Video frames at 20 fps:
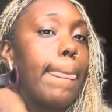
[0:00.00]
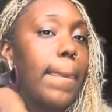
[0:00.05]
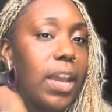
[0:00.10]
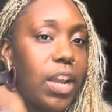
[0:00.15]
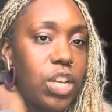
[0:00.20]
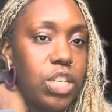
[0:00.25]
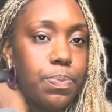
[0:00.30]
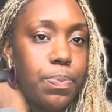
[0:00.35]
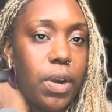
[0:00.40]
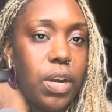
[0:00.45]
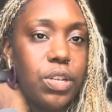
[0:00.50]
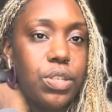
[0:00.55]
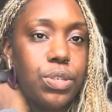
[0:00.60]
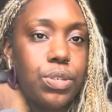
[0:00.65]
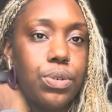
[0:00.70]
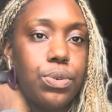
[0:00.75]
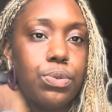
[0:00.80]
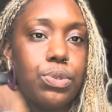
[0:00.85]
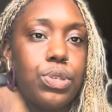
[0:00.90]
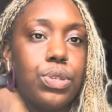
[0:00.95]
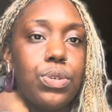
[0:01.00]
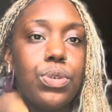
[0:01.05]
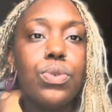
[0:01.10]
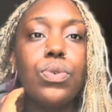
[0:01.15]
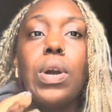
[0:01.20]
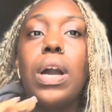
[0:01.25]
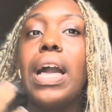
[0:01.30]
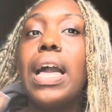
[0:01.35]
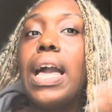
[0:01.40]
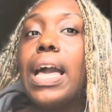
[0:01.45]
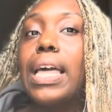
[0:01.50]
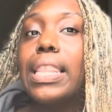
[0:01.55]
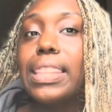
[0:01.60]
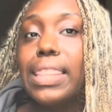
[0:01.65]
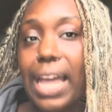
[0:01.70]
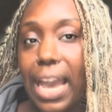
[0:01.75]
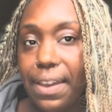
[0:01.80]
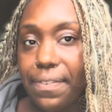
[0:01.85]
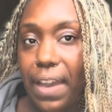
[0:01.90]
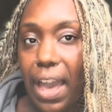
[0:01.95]
Here's part 2 to
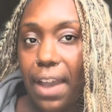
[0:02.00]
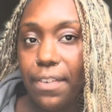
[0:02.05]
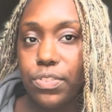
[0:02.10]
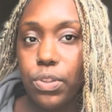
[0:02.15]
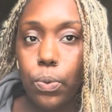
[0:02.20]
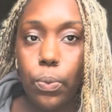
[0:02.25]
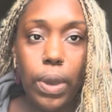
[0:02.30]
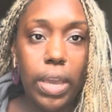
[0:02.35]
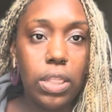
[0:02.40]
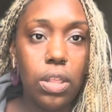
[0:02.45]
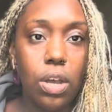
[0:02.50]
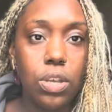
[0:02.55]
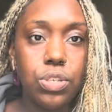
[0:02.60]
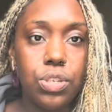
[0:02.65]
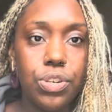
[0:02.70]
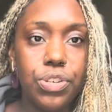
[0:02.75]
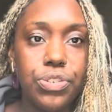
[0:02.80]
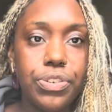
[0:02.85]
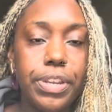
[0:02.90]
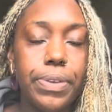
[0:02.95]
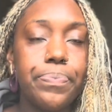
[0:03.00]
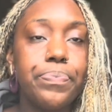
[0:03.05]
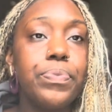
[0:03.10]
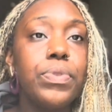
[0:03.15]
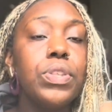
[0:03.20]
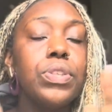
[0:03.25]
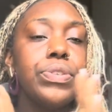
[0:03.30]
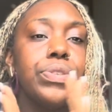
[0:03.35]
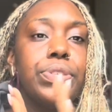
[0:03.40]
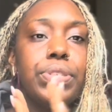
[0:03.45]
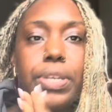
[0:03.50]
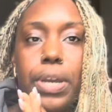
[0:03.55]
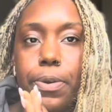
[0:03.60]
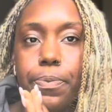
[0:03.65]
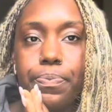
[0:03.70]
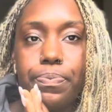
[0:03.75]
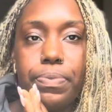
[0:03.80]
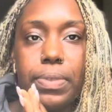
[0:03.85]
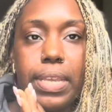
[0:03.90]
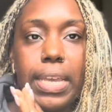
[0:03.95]
life after weight loss surgery.
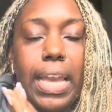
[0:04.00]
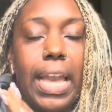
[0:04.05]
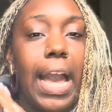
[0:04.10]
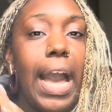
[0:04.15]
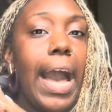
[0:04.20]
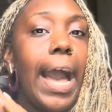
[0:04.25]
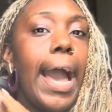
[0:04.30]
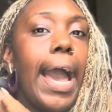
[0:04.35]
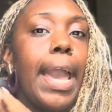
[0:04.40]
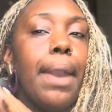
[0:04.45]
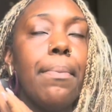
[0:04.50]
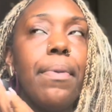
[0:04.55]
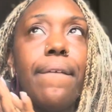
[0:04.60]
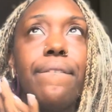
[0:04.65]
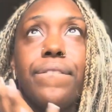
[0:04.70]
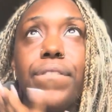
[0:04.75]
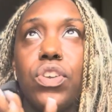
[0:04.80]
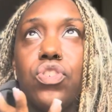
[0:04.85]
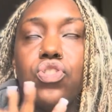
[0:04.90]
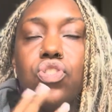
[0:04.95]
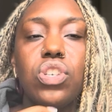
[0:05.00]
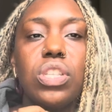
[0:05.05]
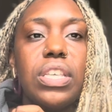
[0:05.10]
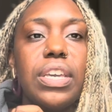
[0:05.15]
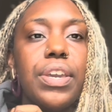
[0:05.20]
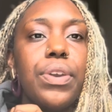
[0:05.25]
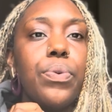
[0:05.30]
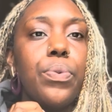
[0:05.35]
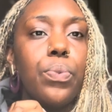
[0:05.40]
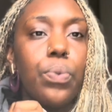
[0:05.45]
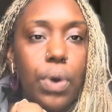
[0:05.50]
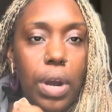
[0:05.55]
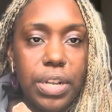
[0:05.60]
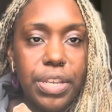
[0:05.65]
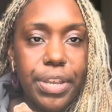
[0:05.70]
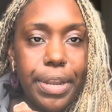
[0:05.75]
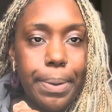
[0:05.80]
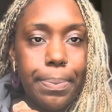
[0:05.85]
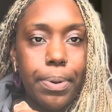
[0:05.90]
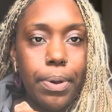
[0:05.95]
So, I'm officially 1
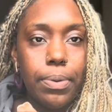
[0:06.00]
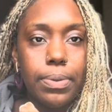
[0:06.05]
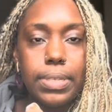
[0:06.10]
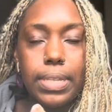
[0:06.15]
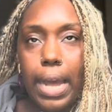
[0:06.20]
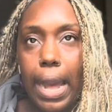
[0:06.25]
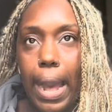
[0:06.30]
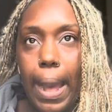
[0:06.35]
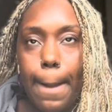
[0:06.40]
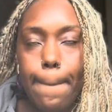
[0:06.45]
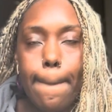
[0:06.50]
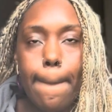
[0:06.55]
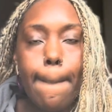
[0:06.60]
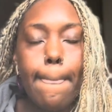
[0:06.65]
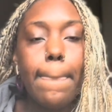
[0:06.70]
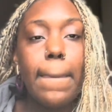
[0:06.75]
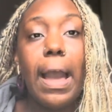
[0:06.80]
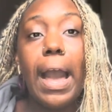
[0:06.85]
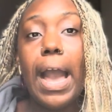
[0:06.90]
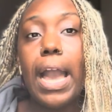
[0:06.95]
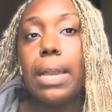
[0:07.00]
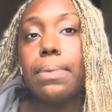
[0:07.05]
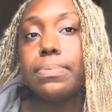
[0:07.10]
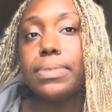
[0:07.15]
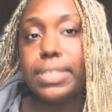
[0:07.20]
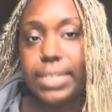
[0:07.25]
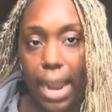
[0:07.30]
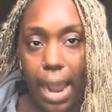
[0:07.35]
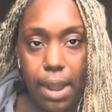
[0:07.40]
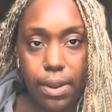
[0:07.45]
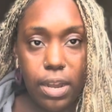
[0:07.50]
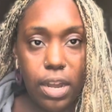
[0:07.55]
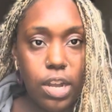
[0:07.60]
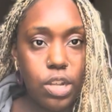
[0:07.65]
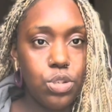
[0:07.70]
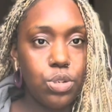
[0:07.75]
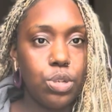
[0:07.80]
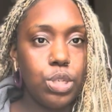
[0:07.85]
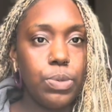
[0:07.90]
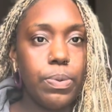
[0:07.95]
year post-op. I am down
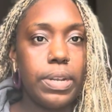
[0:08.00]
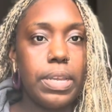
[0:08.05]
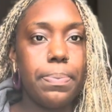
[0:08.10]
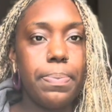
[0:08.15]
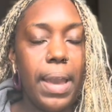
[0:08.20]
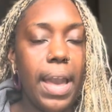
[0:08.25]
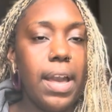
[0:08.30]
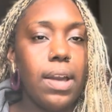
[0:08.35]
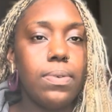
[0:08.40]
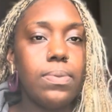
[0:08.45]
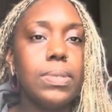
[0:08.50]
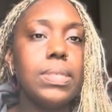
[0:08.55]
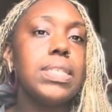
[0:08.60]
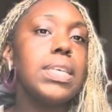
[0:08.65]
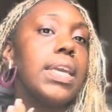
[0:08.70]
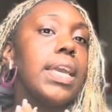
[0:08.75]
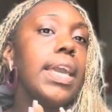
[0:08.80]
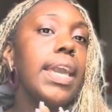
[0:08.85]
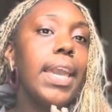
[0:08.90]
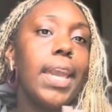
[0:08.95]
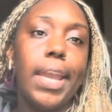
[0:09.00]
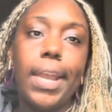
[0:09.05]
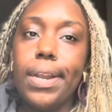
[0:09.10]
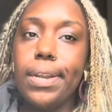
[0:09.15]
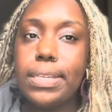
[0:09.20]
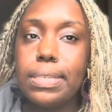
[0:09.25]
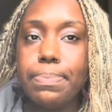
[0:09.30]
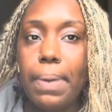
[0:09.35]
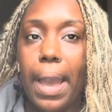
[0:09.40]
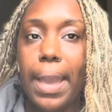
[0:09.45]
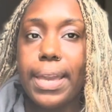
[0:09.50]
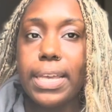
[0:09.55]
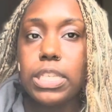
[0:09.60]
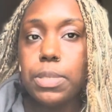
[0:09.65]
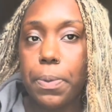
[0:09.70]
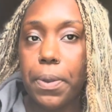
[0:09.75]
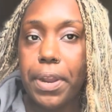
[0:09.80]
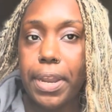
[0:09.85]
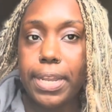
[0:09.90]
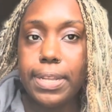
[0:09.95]
120 pounds. Here's my
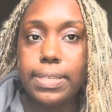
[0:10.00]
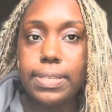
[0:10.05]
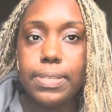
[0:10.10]
experience.